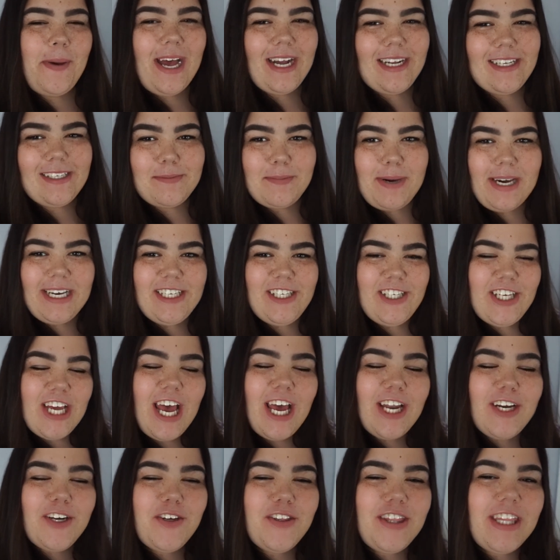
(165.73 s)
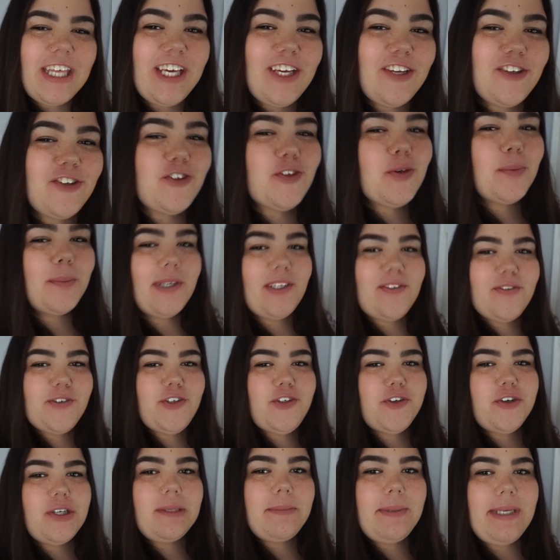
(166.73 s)
back to my channel. Thank you so much for
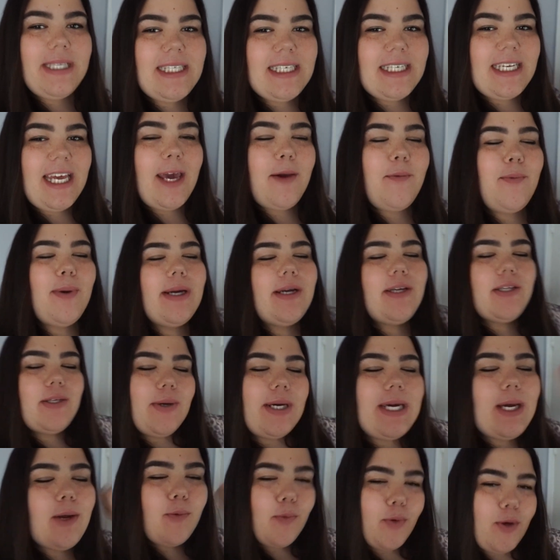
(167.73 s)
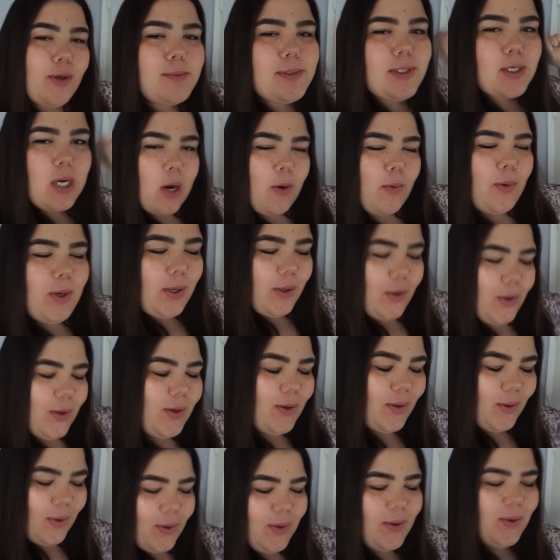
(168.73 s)
joining me today. We are doing a room tour.
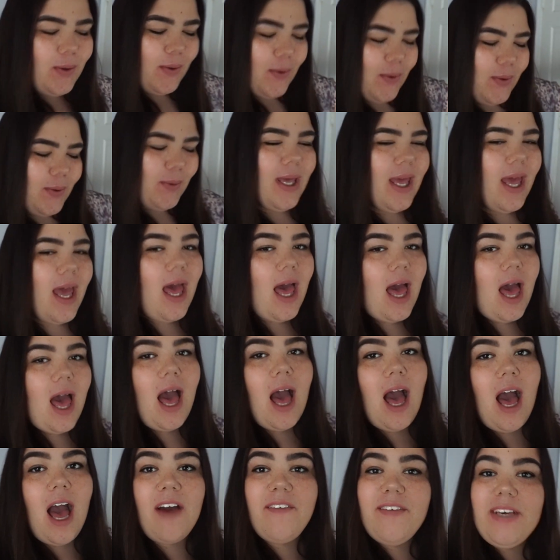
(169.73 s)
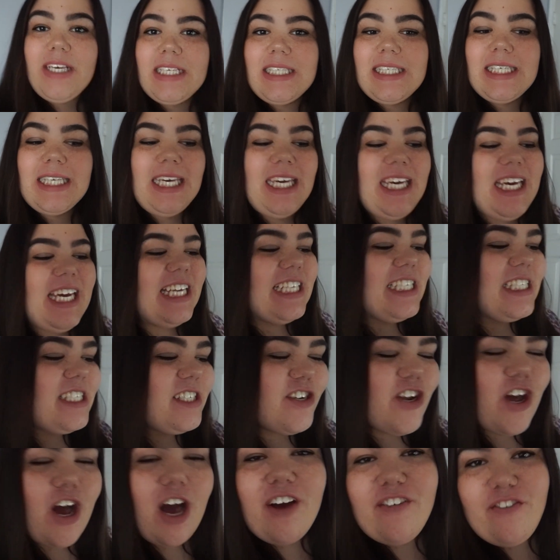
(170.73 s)
Woo! Obviously, it's
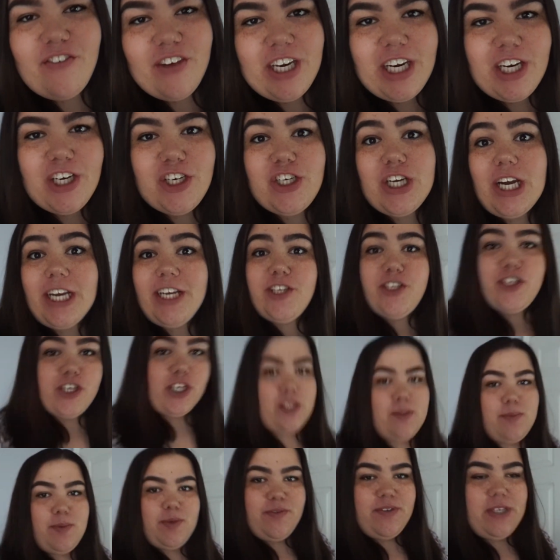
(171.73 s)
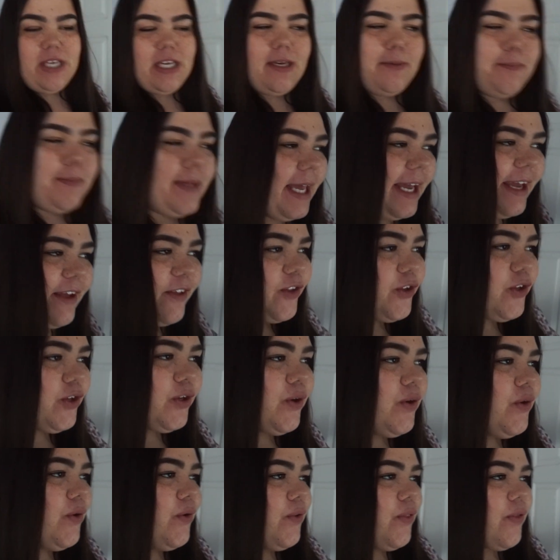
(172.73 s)
not finished. I just moved in like
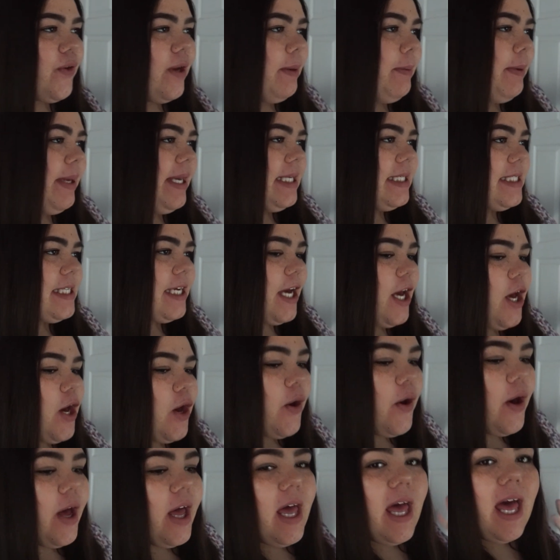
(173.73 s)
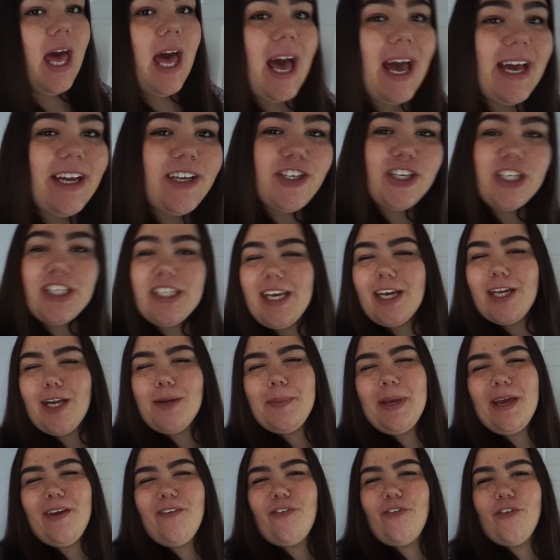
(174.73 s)
two, three weeks ago. I just
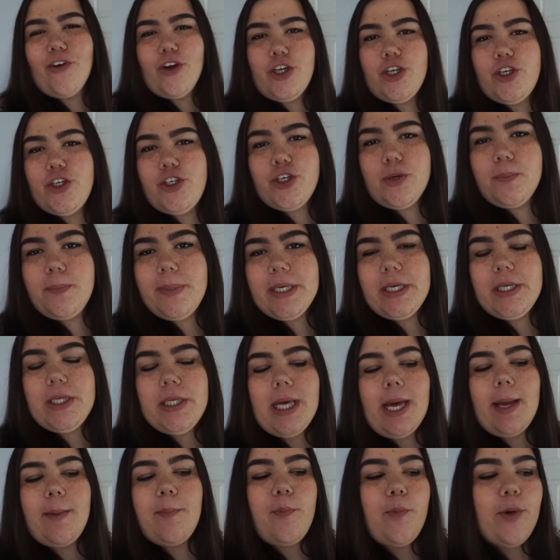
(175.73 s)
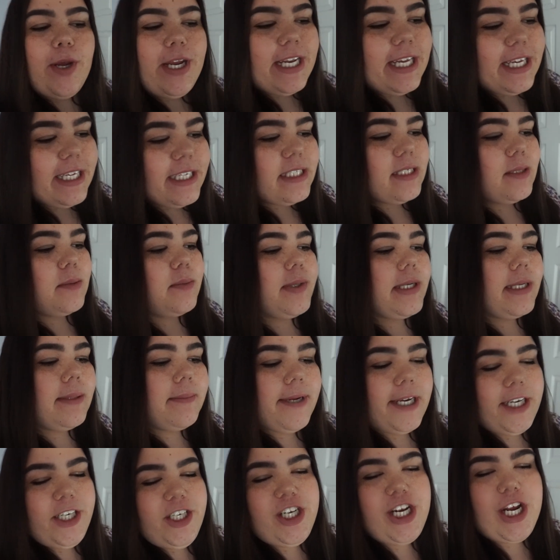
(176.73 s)
got my furniture bill. I'm waiting to bring
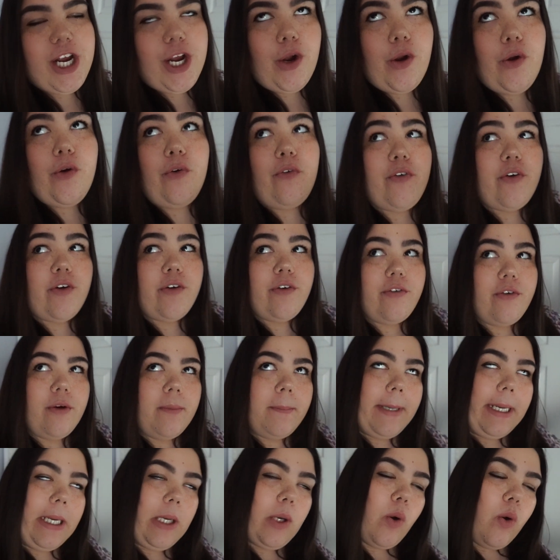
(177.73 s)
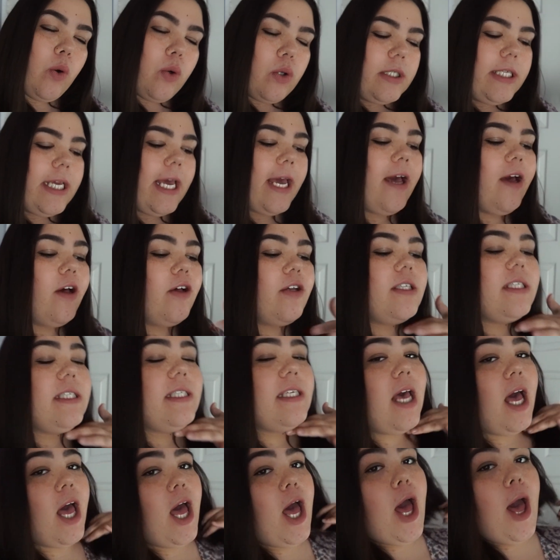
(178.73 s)
my chair over from my old
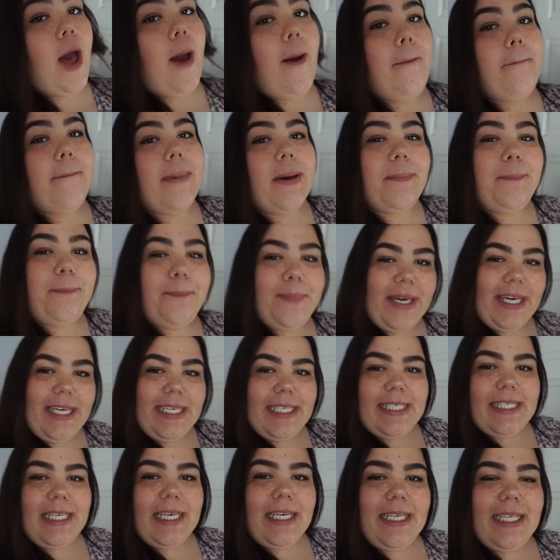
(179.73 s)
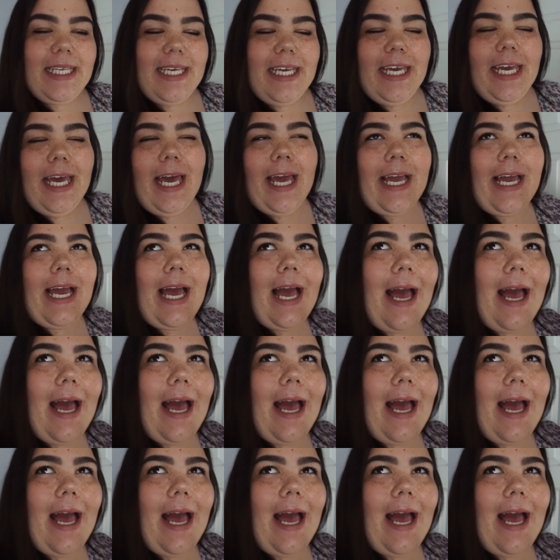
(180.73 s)
house. But basically, I